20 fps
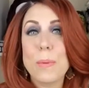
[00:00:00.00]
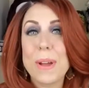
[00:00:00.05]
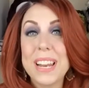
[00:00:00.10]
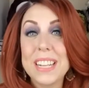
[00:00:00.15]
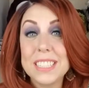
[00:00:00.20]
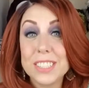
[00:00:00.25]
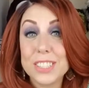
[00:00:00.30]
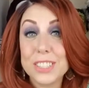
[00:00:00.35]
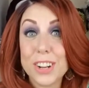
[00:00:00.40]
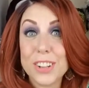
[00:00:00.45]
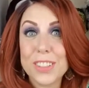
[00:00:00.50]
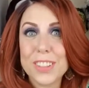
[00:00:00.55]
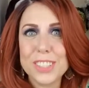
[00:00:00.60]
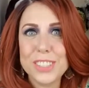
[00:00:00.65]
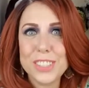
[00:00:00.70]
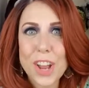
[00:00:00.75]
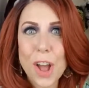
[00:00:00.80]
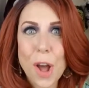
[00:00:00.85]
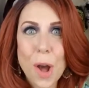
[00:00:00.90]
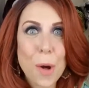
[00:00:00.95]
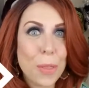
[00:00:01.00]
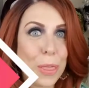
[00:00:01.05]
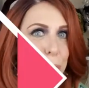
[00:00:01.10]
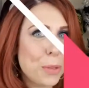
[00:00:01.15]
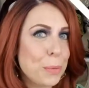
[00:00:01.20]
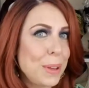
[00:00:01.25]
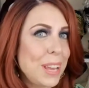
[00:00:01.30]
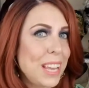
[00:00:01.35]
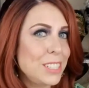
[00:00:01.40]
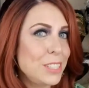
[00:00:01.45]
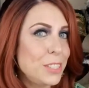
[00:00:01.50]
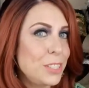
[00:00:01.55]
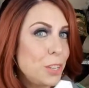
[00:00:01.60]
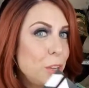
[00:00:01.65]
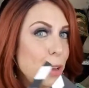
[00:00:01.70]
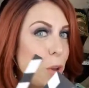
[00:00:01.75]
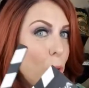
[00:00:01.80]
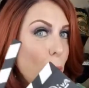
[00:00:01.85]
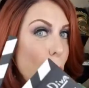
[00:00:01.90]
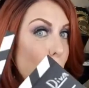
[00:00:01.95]
to start the show. 3,
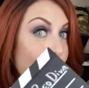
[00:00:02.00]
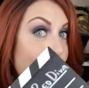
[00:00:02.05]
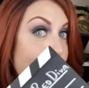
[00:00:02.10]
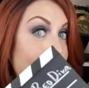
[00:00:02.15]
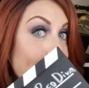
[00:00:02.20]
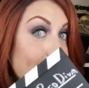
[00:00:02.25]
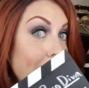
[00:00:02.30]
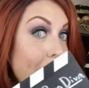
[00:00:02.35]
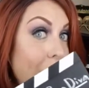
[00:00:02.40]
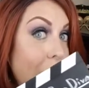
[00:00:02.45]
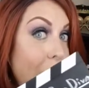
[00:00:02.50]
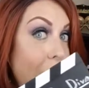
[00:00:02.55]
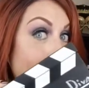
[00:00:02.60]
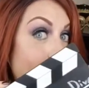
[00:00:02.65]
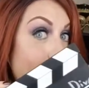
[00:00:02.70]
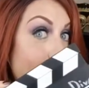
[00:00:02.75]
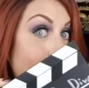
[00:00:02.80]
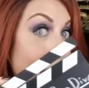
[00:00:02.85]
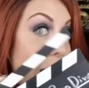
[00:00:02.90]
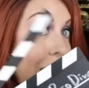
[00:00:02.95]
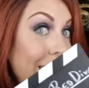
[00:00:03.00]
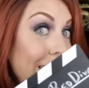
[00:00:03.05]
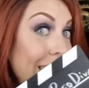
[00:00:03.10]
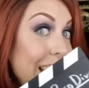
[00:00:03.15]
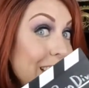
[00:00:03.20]
2, 1. Let's